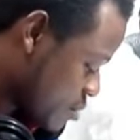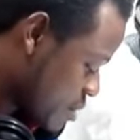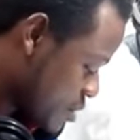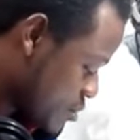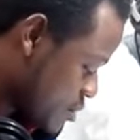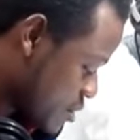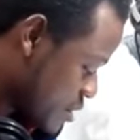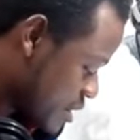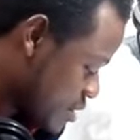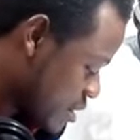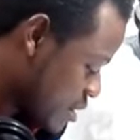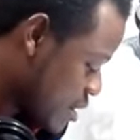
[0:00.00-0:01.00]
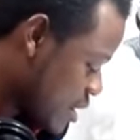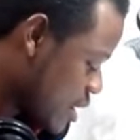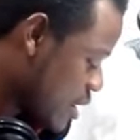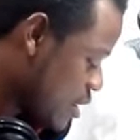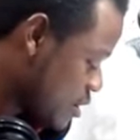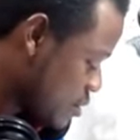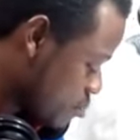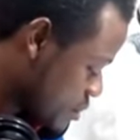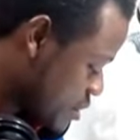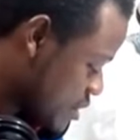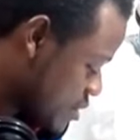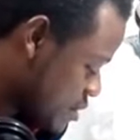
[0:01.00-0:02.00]
A medical director is a
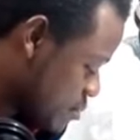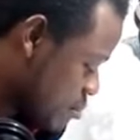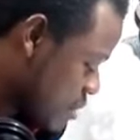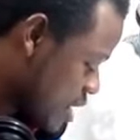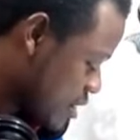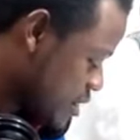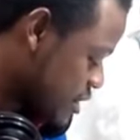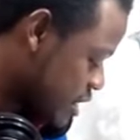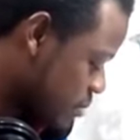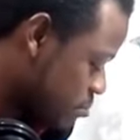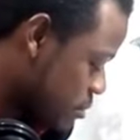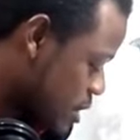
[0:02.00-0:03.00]
business manager.